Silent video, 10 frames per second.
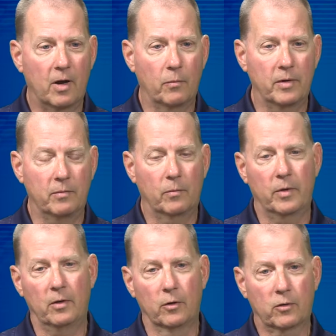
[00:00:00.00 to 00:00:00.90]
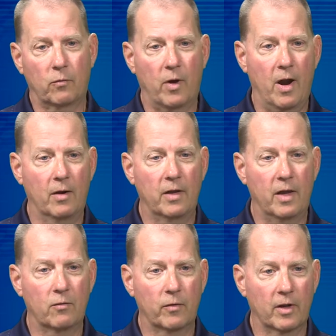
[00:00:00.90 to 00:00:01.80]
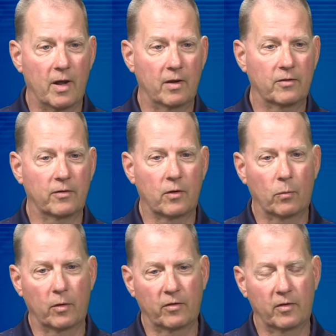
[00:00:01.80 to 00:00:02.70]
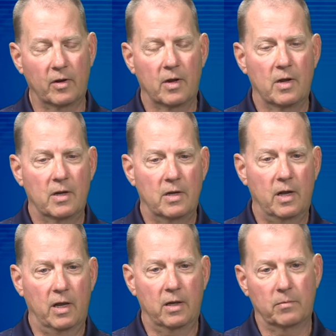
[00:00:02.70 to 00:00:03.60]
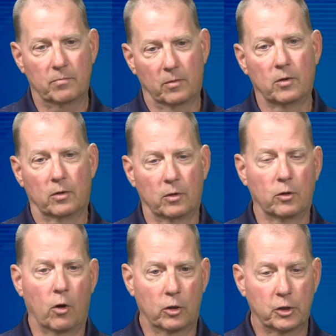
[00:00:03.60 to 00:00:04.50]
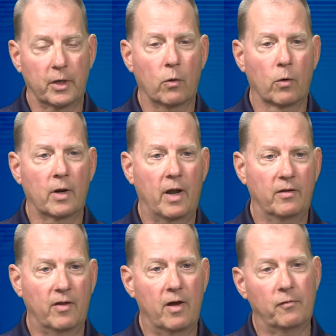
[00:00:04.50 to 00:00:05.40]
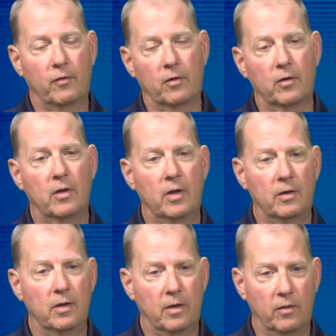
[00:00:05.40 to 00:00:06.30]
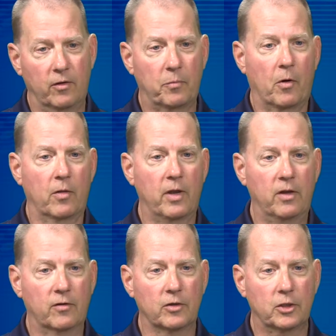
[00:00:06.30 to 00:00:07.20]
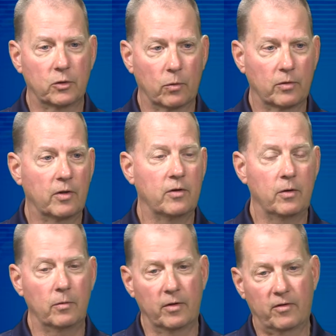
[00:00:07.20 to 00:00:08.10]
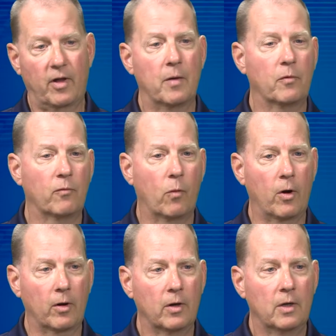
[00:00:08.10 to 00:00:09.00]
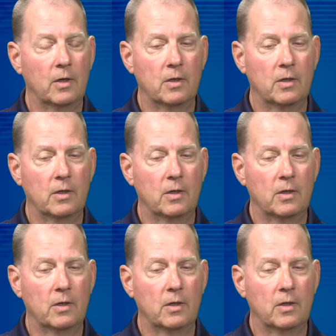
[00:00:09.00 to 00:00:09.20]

We looked around and realized that there wasn't a largely organized effort in this part of the Eastern Shore to do this type of work.